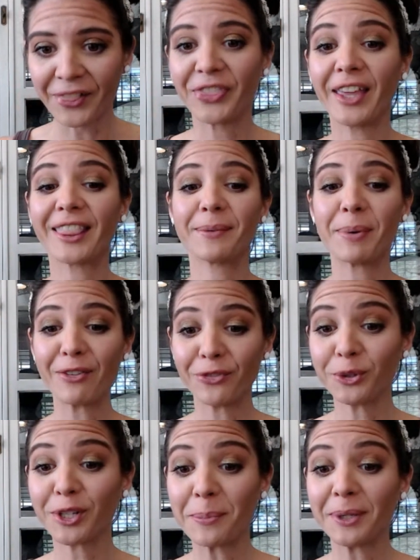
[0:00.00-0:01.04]
that the pet
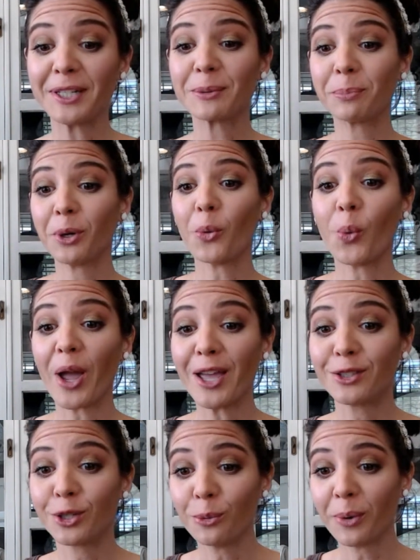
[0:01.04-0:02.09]
food companies put way
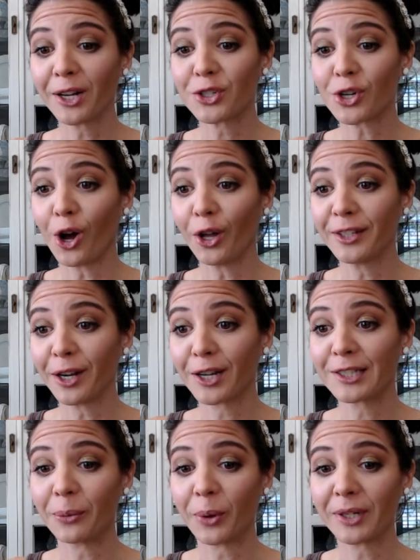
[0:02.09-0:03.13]
too much on there because
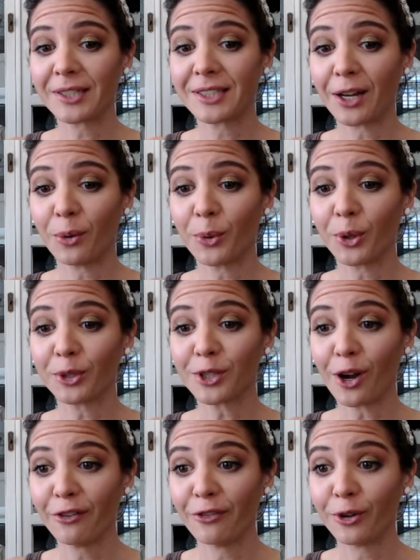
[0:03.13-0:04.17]
they want to sell more
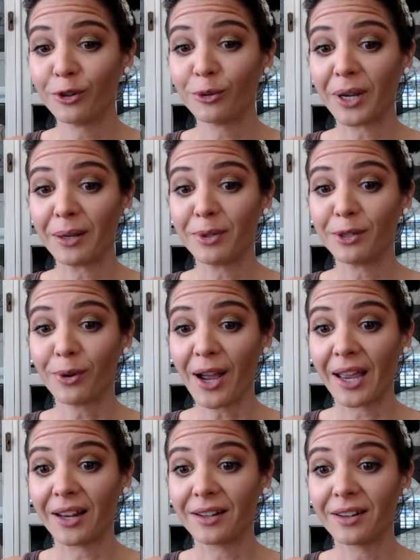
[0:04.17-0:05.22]
dog food may be
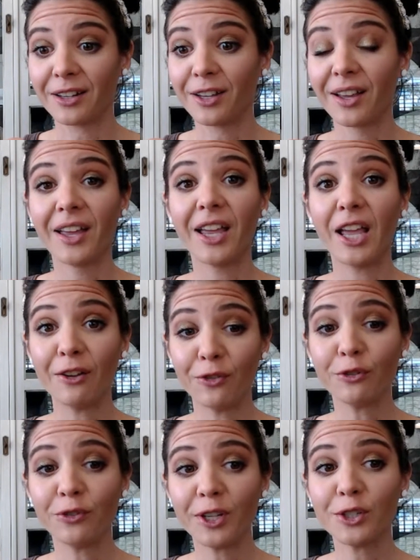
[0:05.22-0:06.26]
right. If
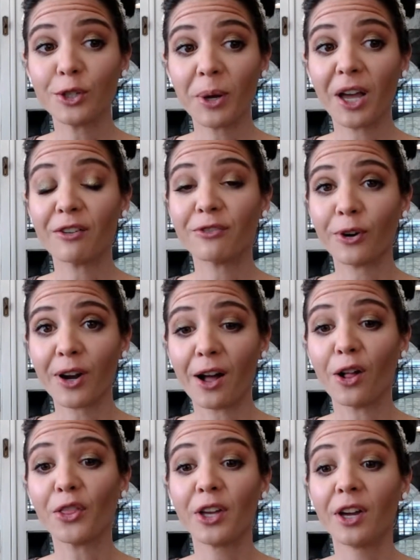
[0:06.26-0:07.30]
you feed your pet
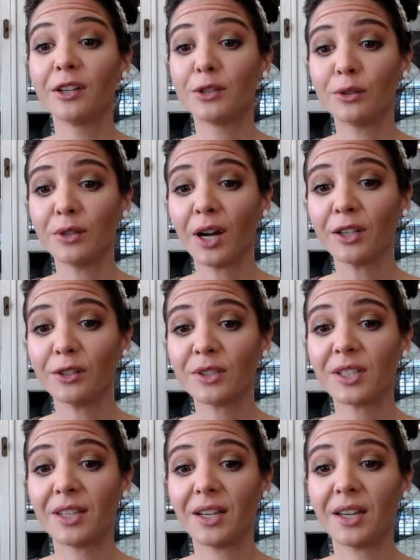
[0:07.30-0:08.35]
4health, do not use
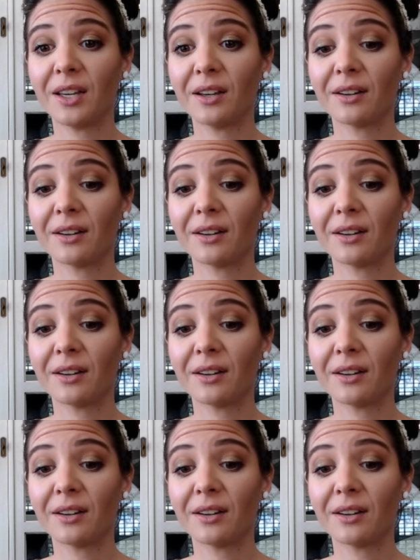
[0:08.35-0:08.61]
the